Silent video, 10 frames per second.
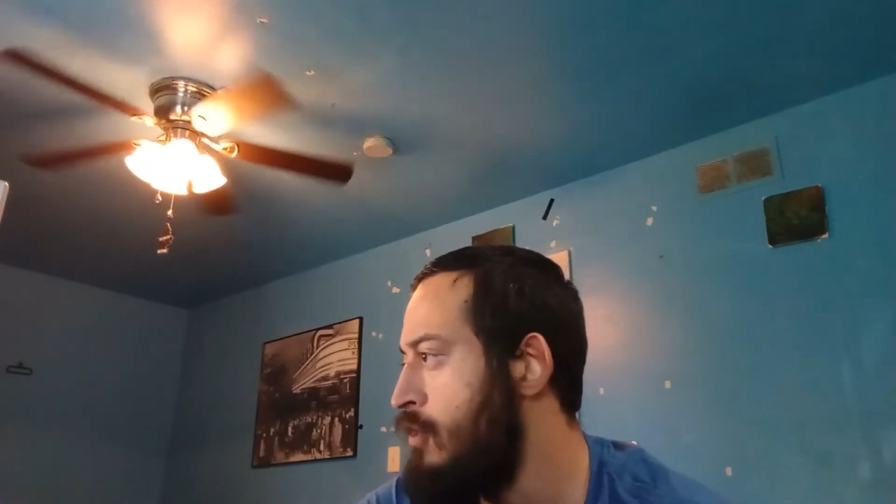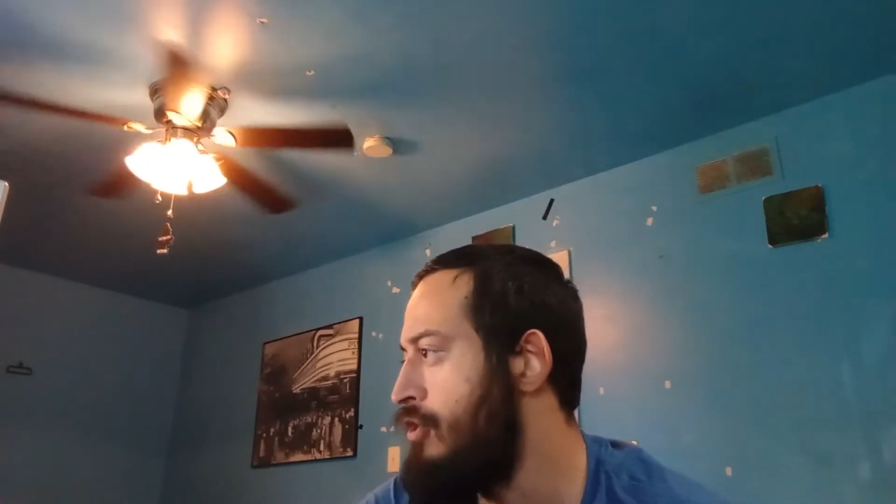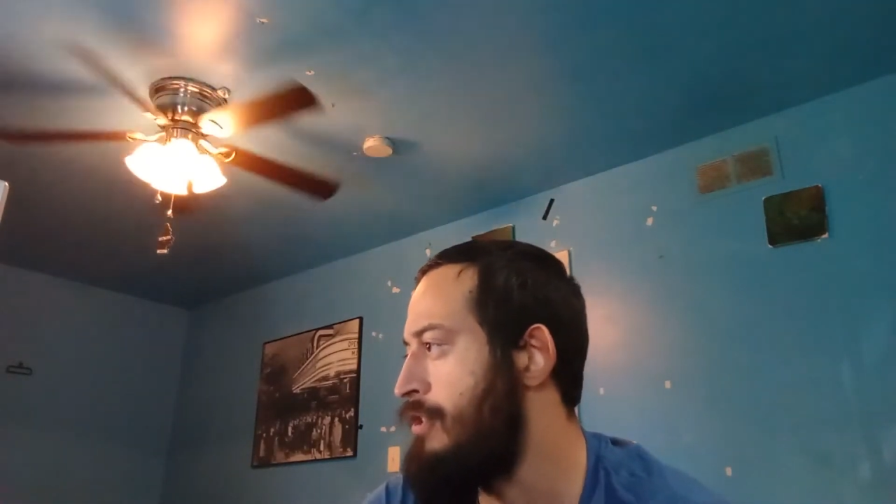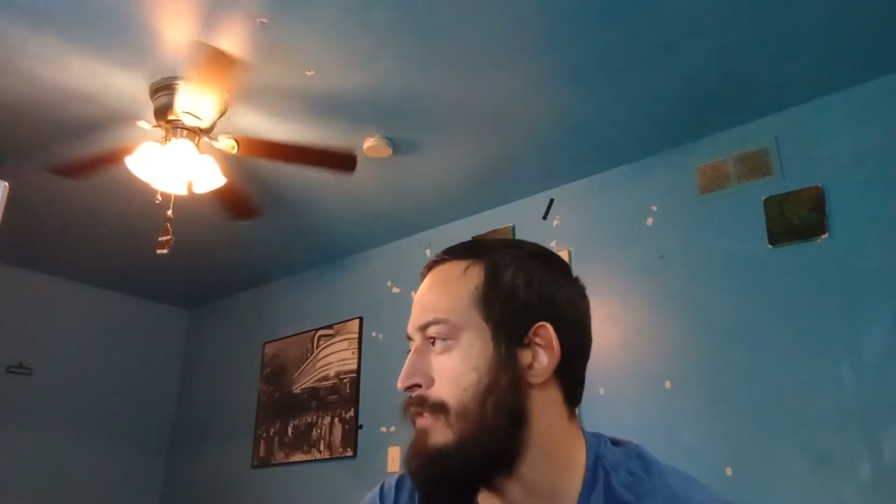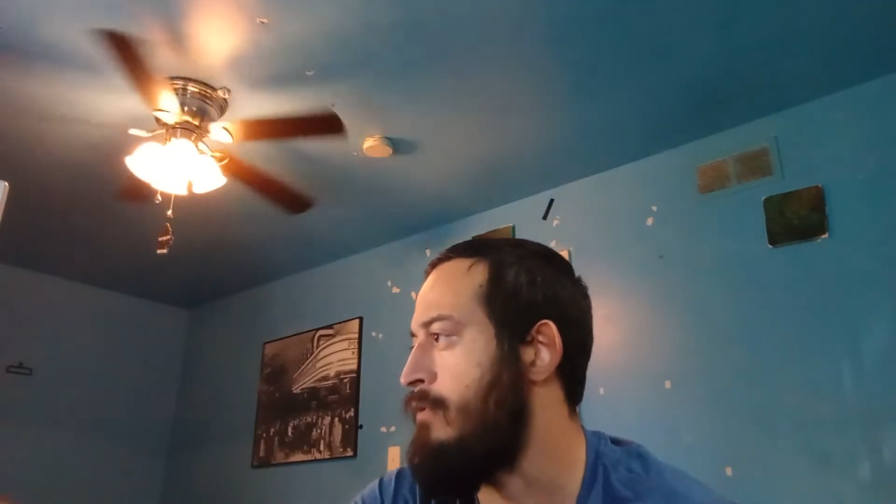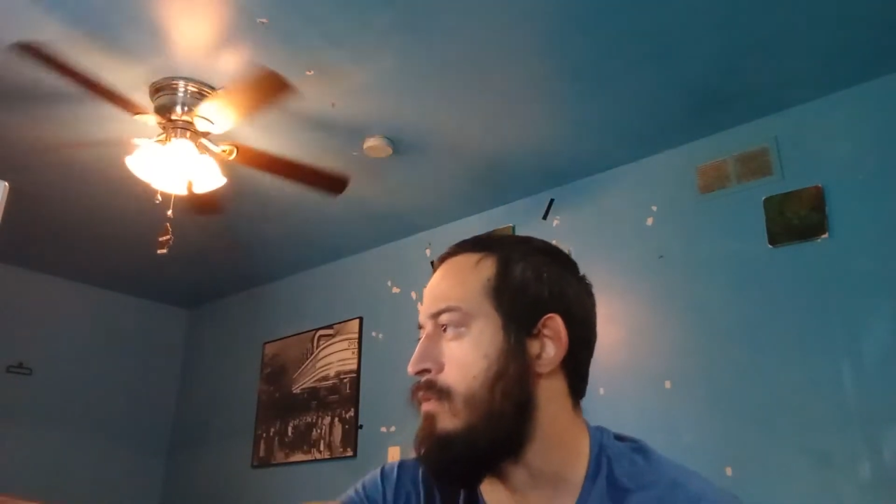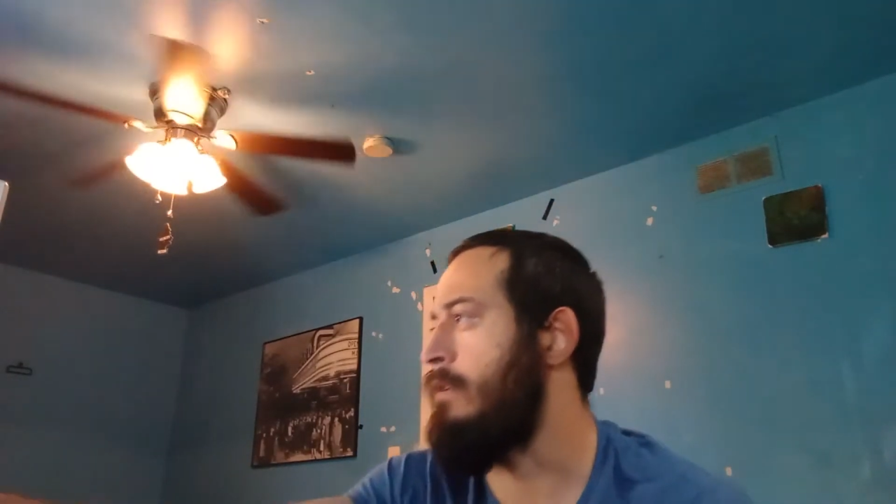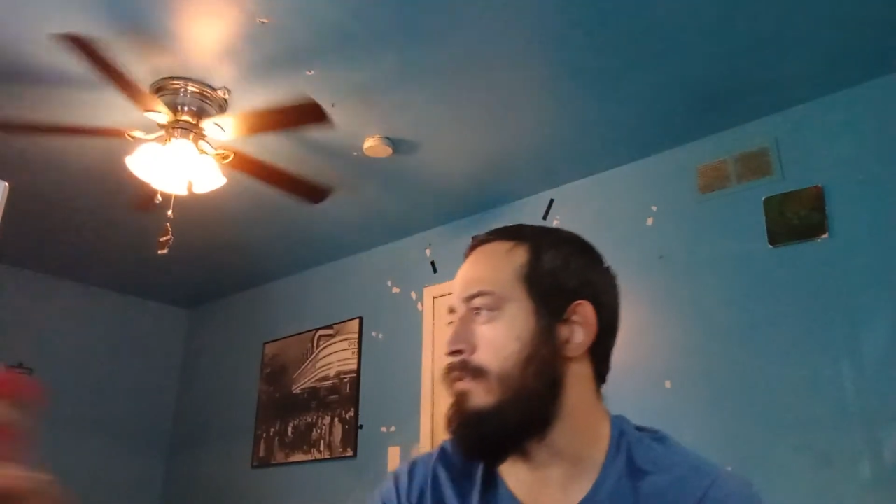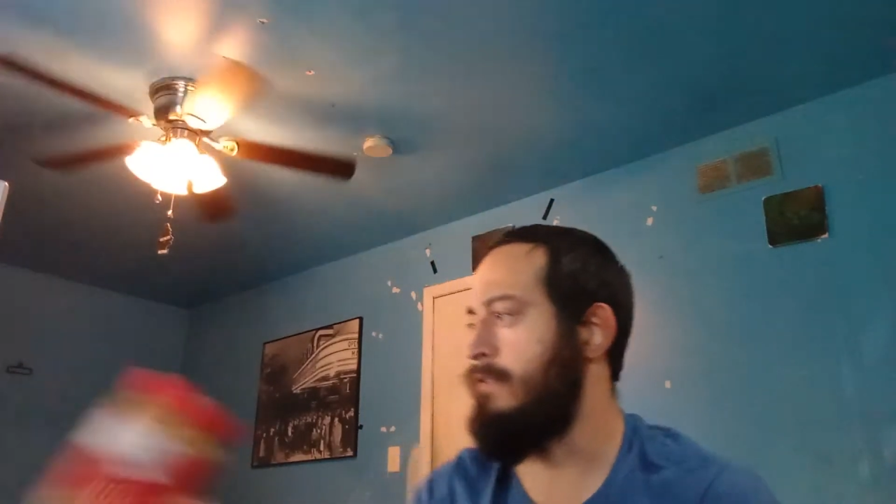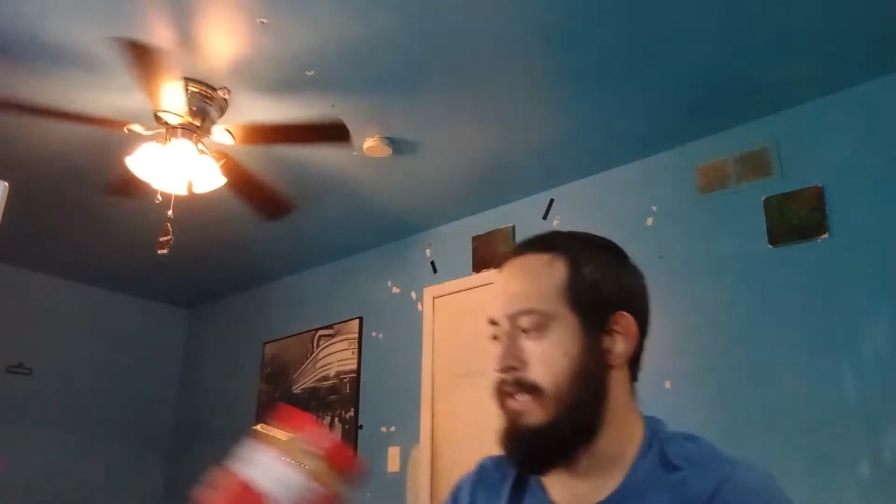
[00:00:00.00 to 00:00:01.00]
Just different
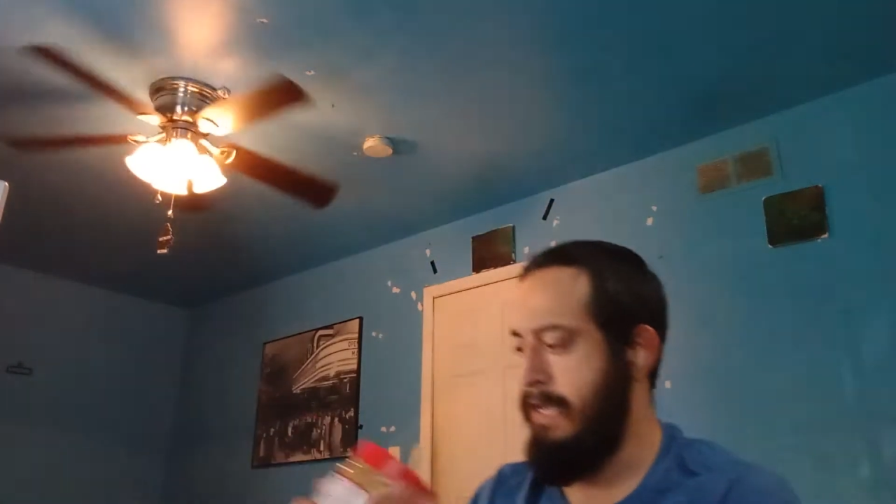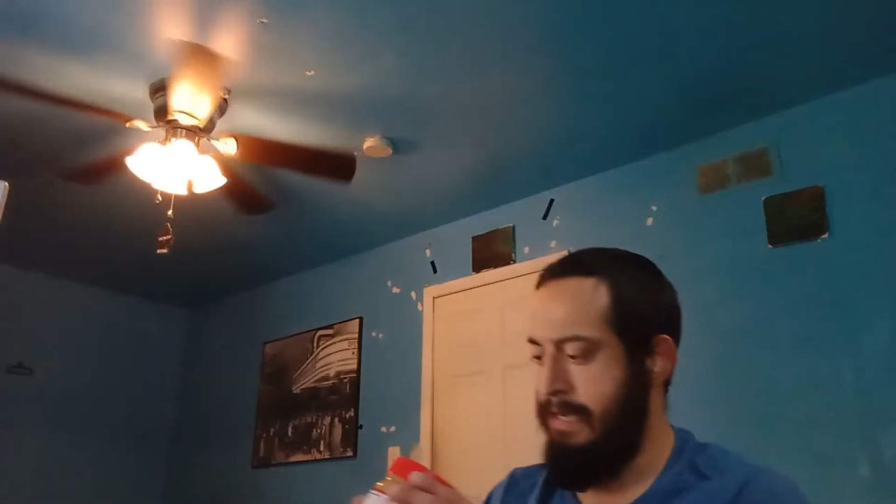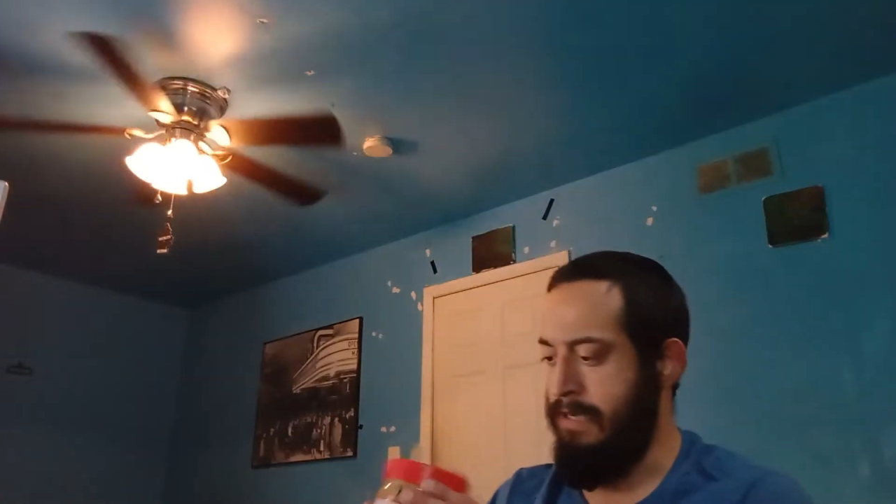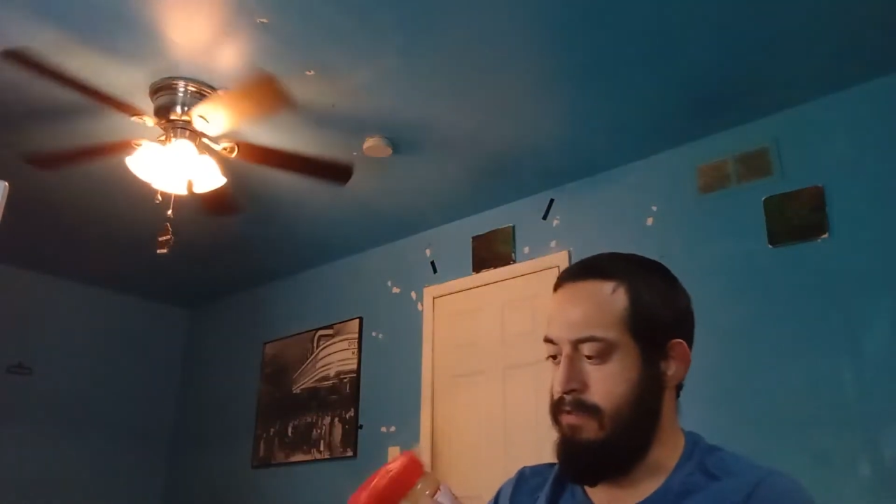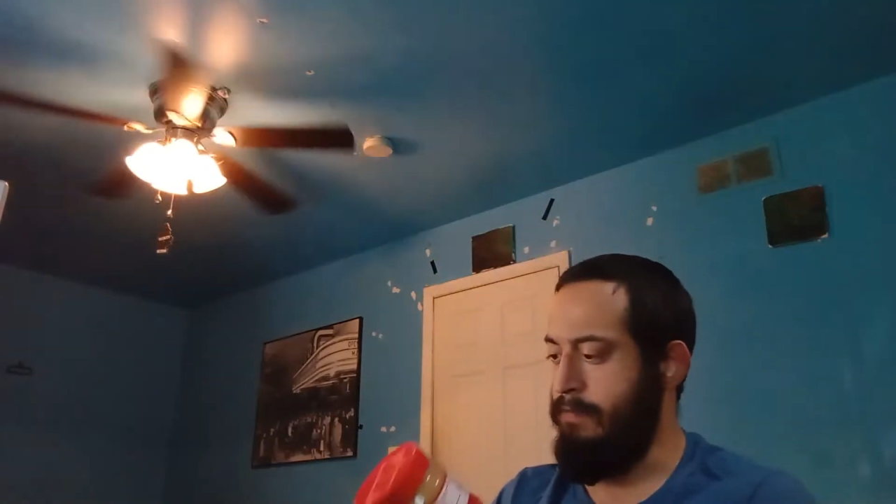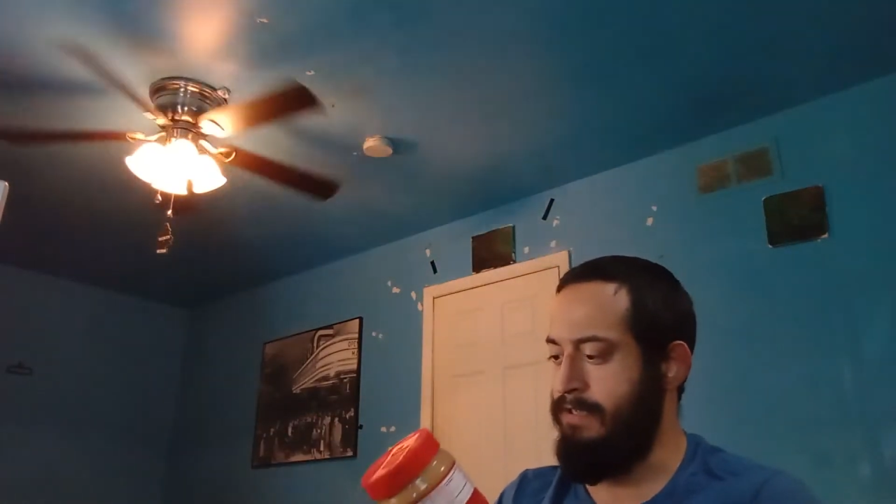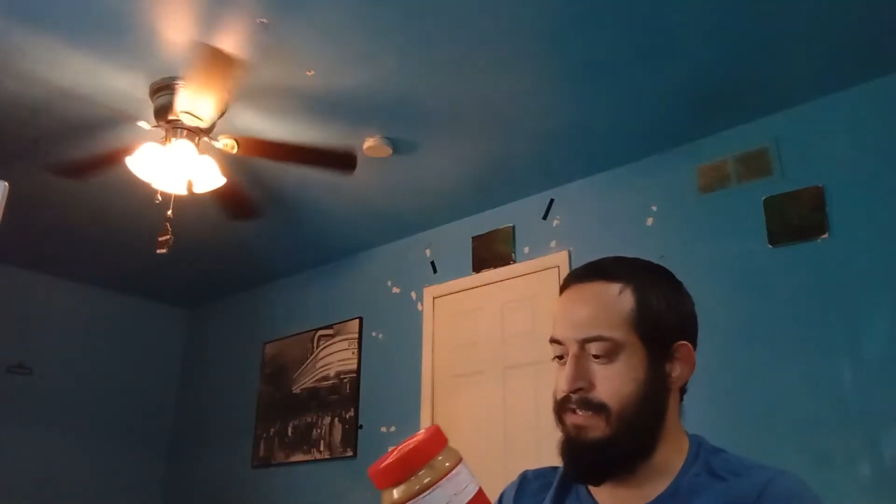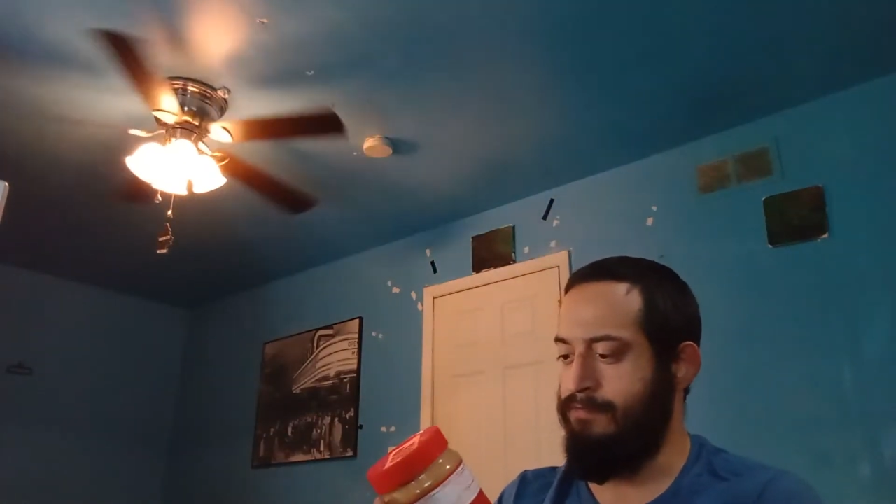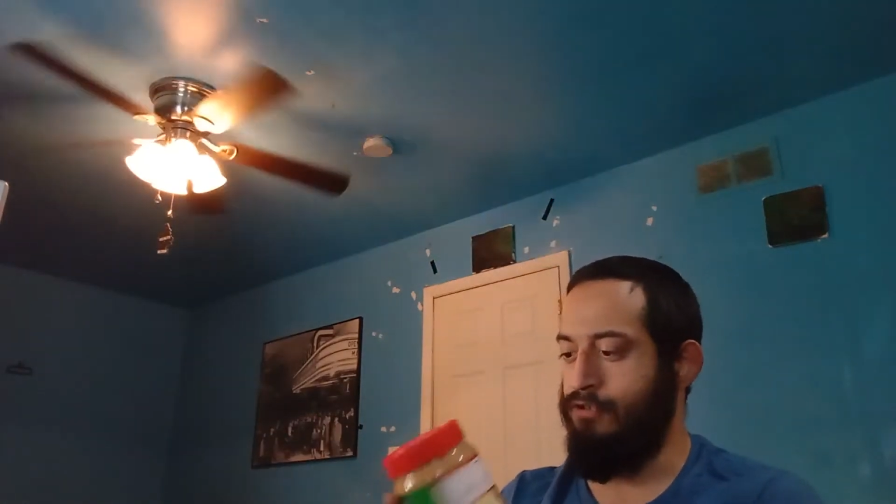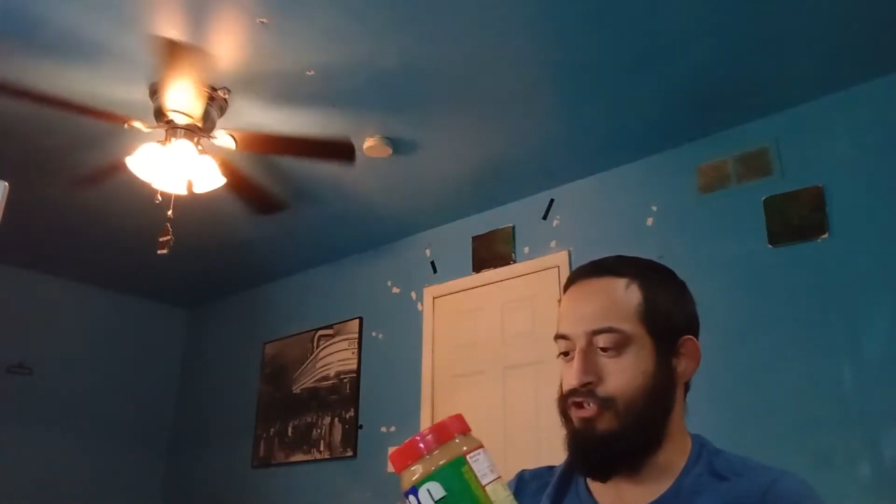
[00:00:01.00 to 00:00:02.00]
oils. Now let me see if the